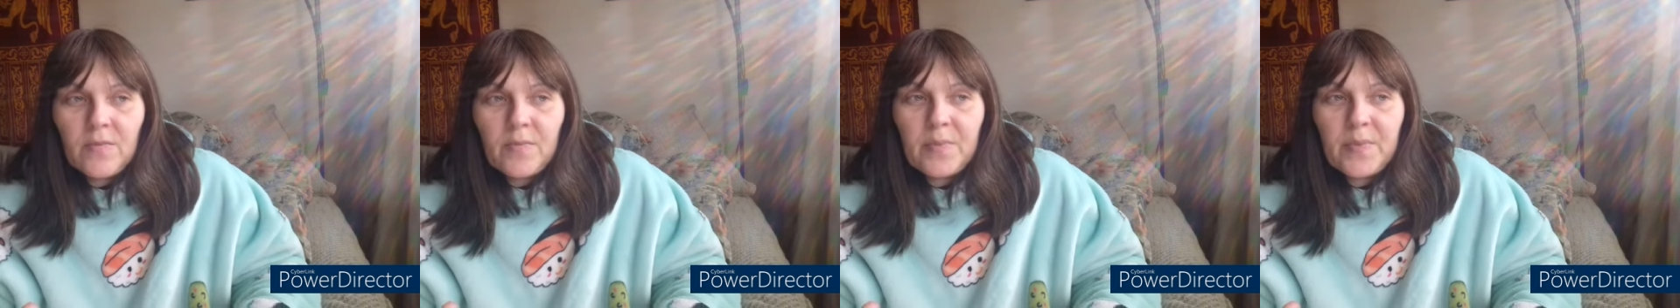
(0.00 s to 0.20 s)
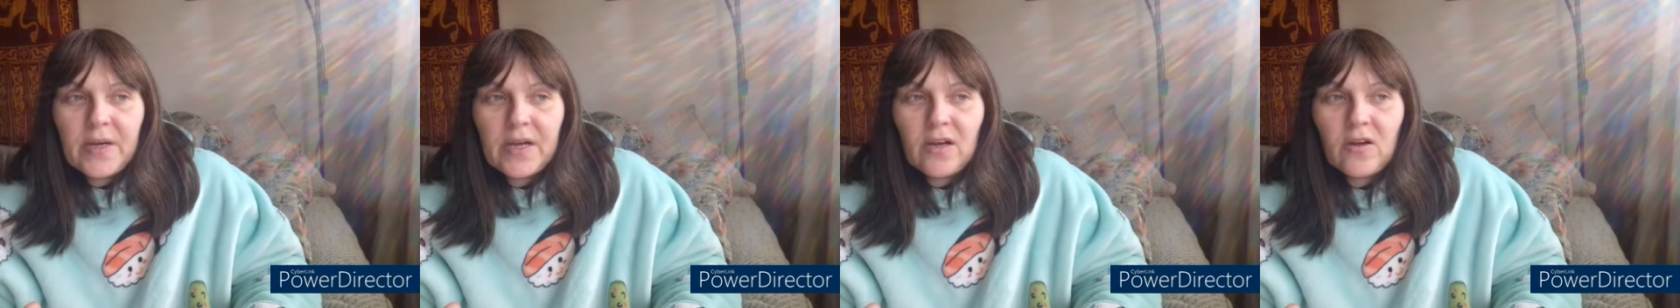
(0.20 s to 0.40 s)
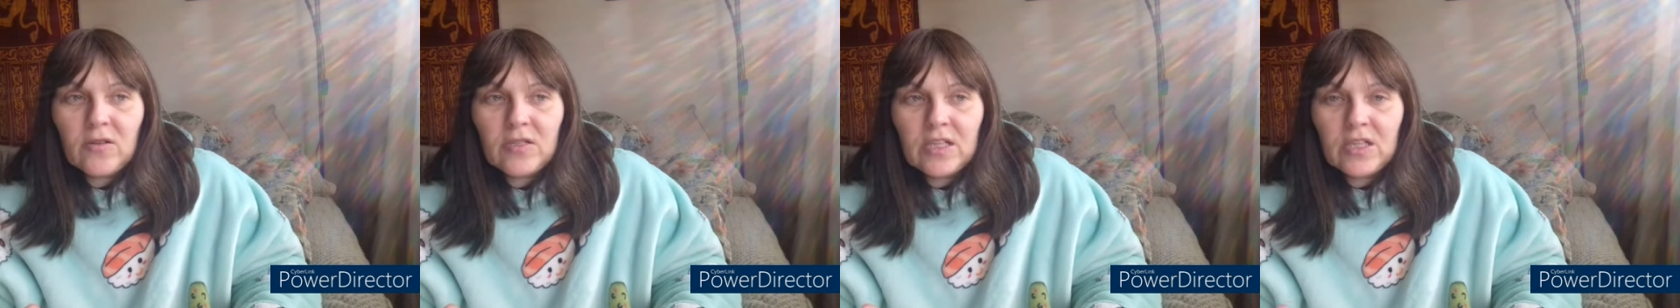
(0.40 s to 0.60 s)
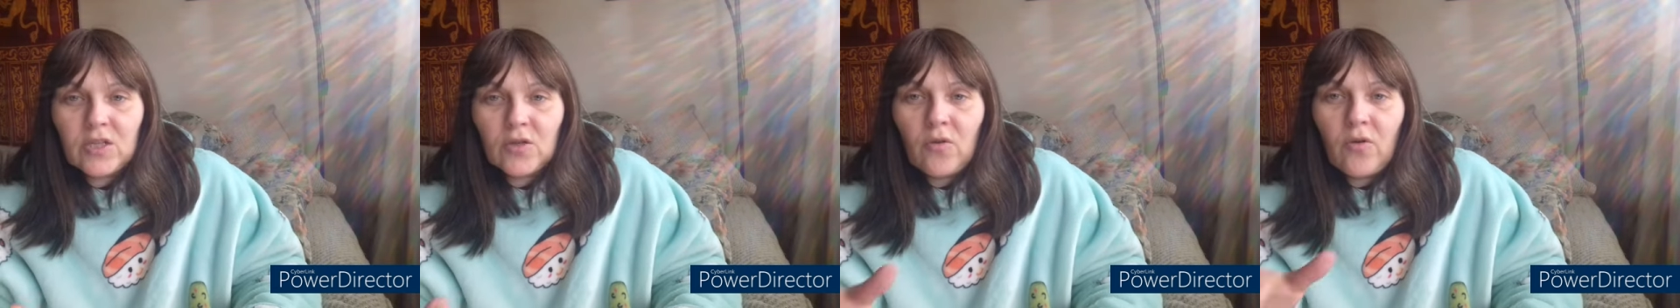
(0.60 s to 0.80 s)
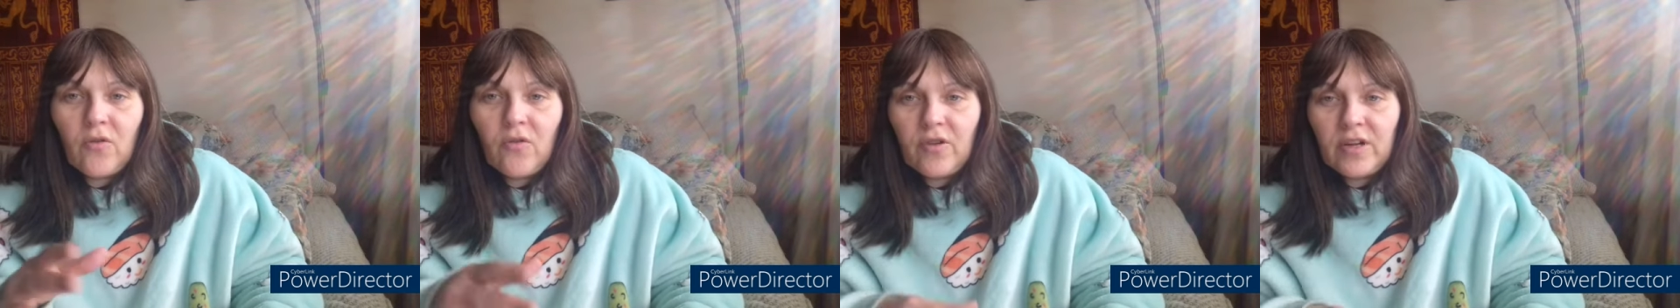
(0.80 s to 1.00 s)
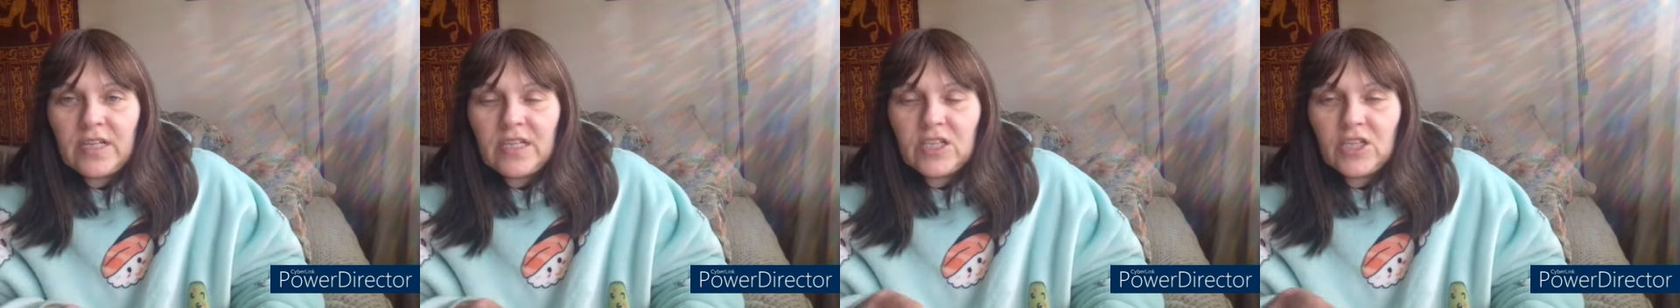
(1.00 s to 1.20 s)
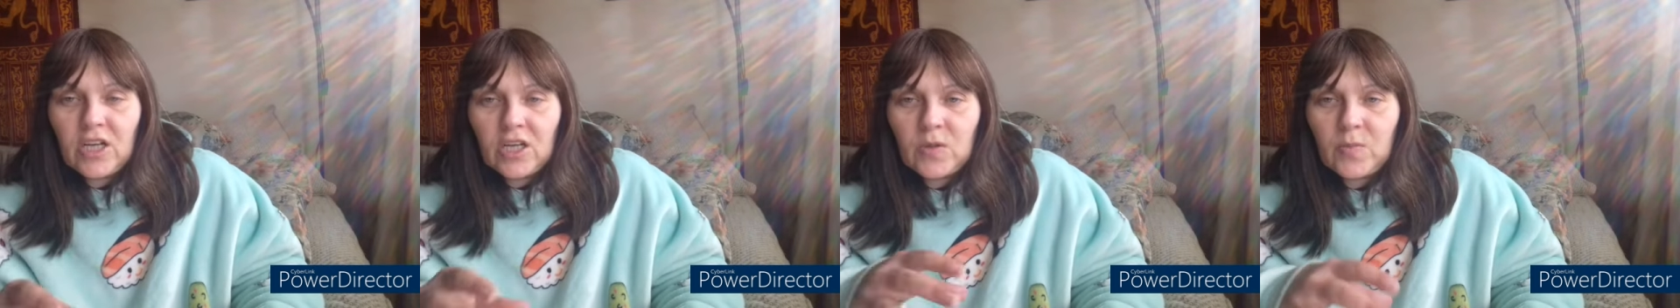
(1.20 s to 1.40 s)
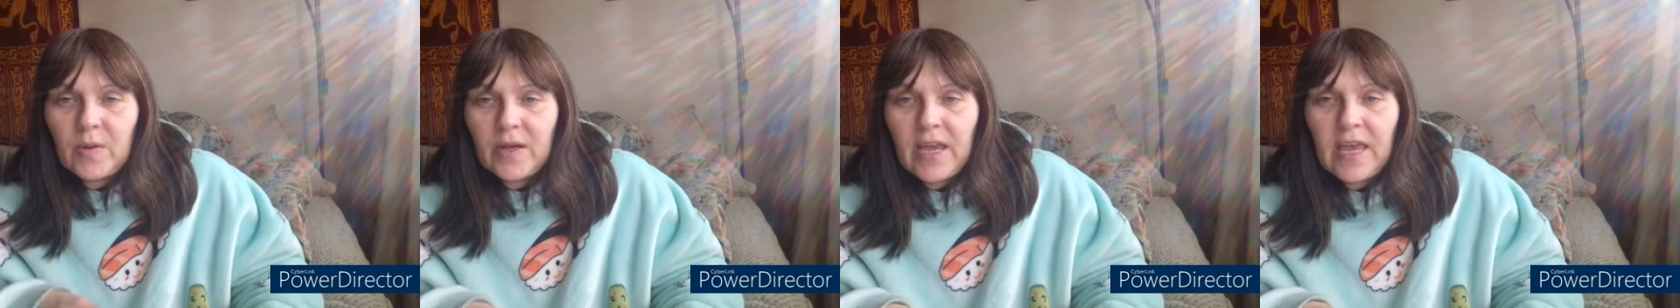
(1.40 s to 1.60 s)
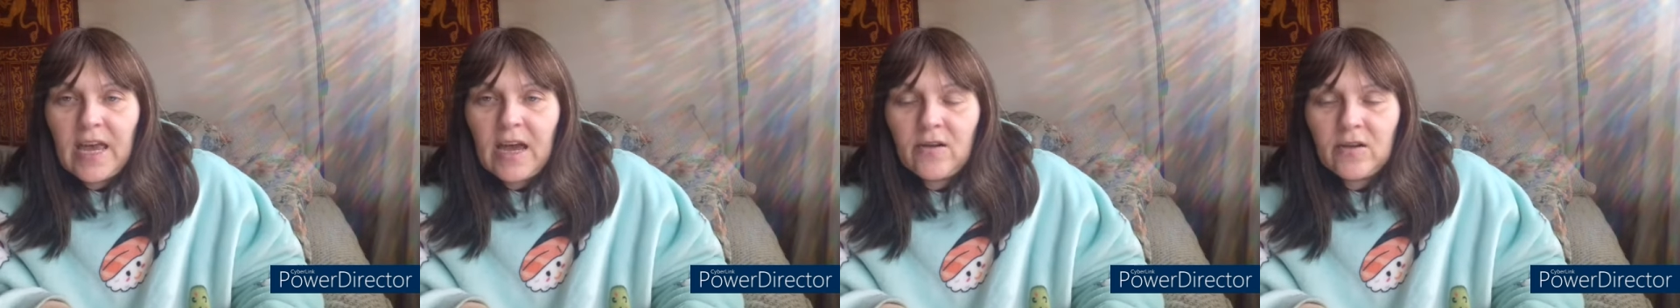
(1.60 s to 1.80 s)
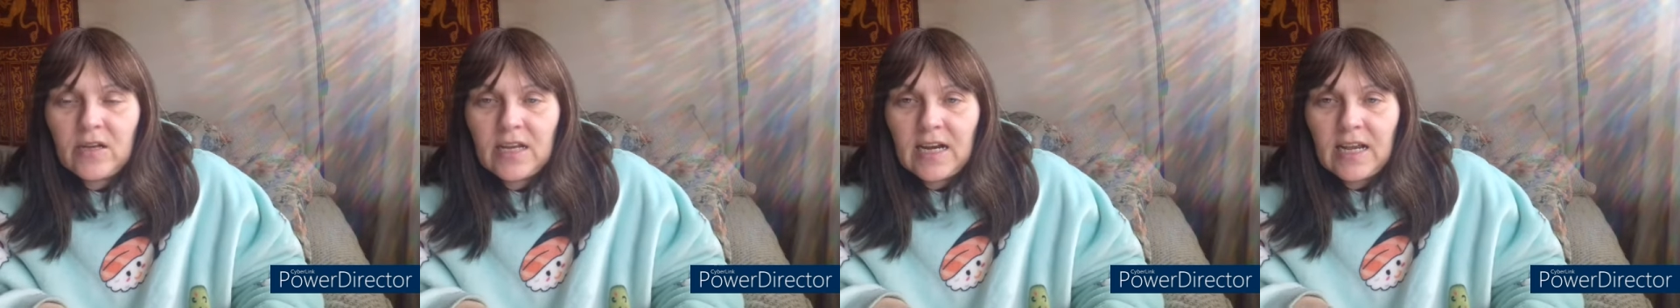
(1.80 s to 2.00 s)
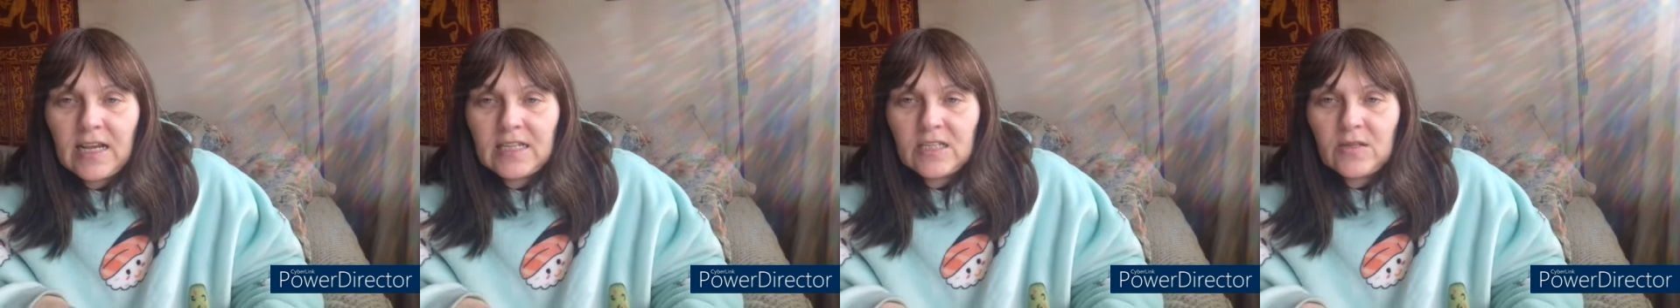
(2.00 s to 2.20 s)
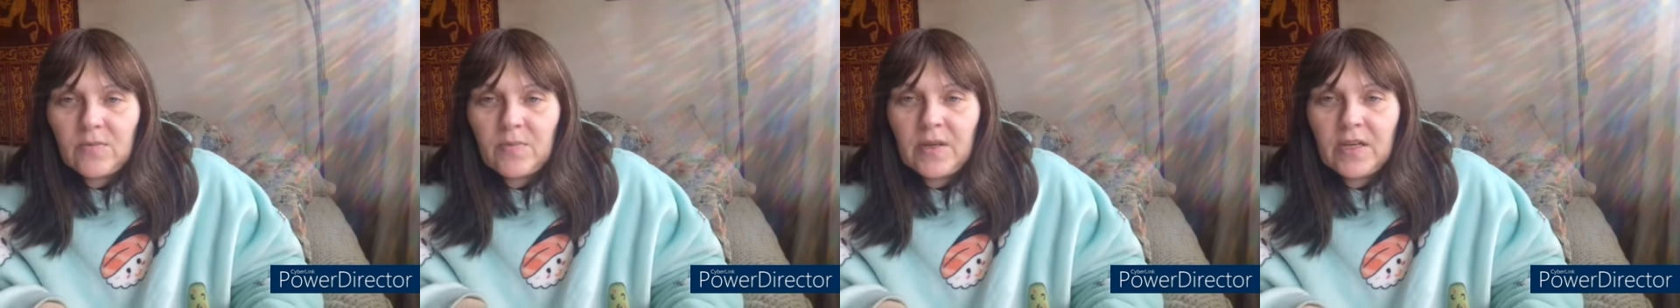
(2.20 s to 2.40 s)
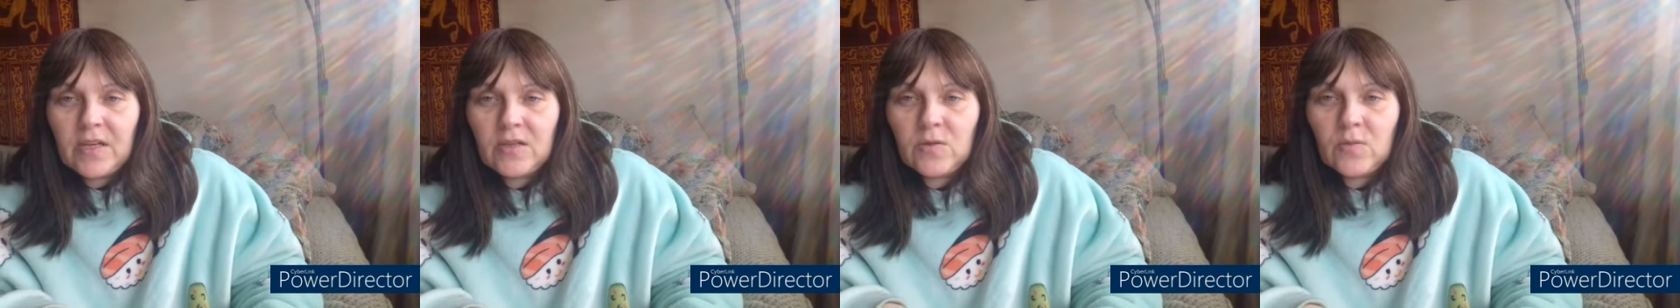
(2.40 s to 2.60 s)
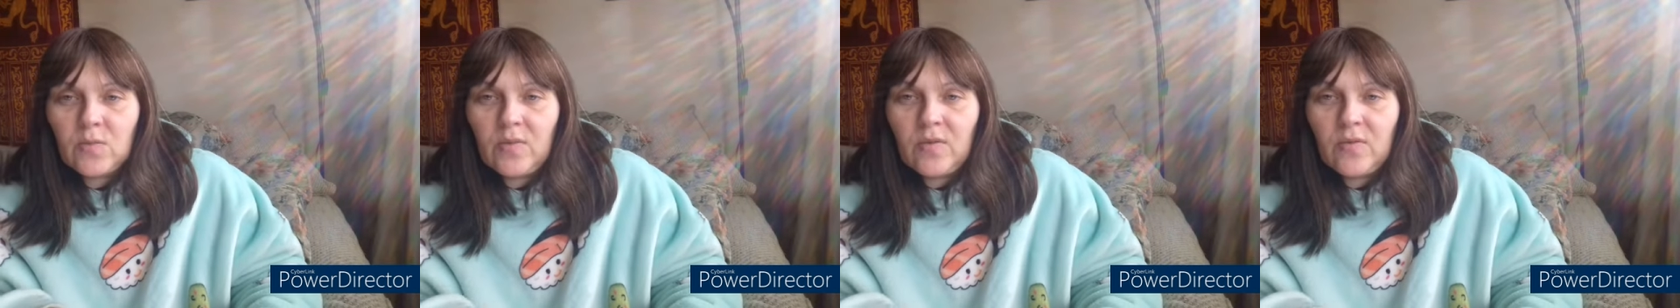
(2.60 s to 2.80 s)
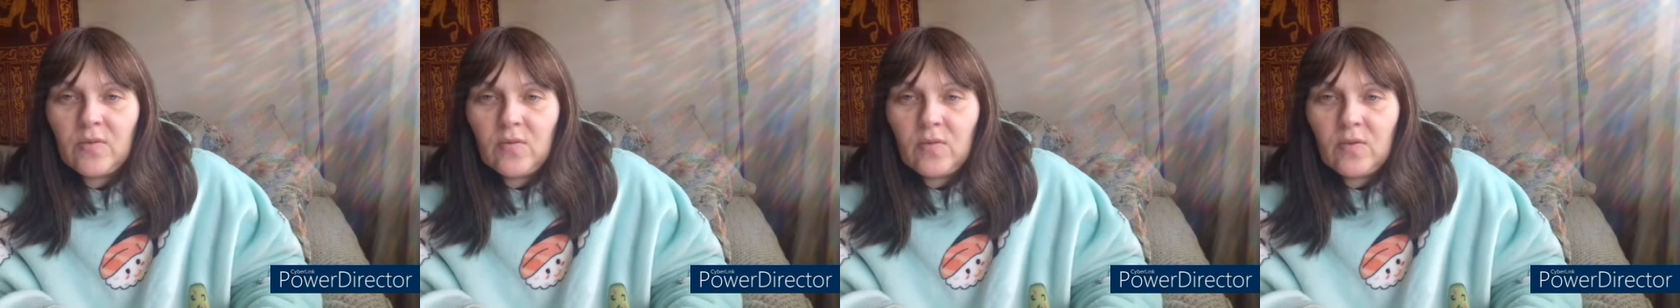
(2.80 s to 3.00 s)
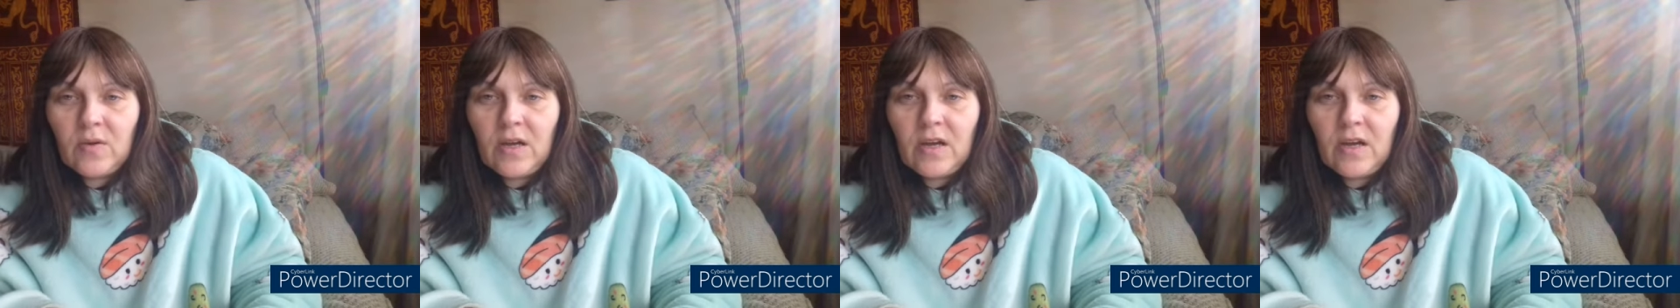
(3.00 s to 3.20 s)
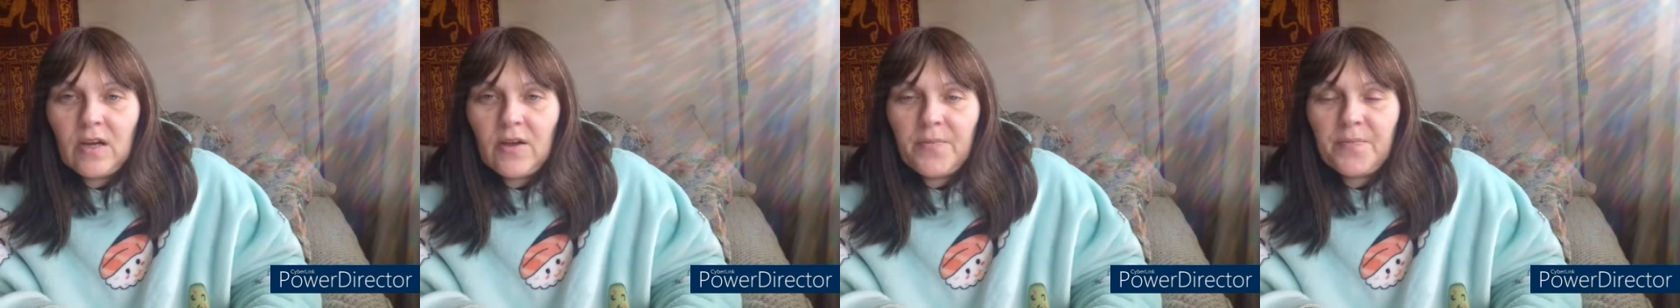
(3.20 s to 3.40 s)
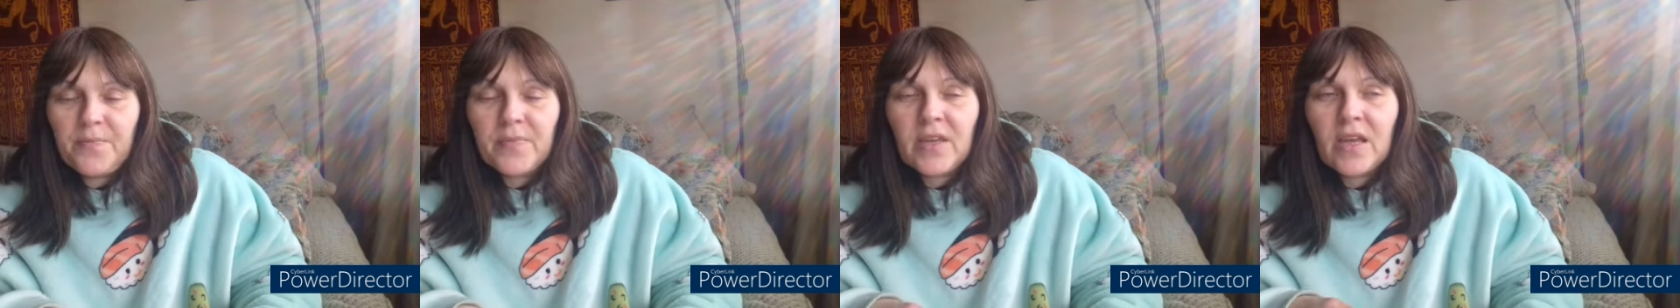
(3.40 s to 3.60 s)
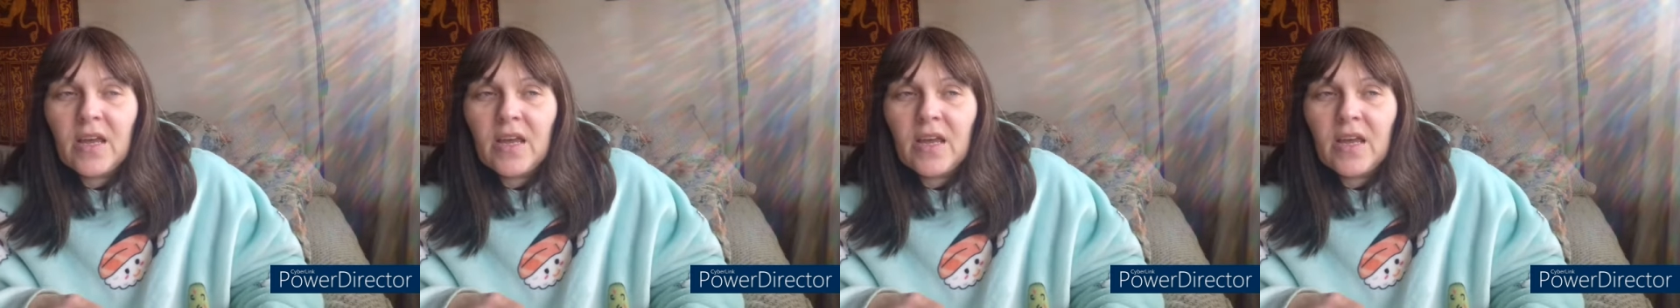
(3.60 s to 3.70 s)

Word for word: because it's already just been calculated because um,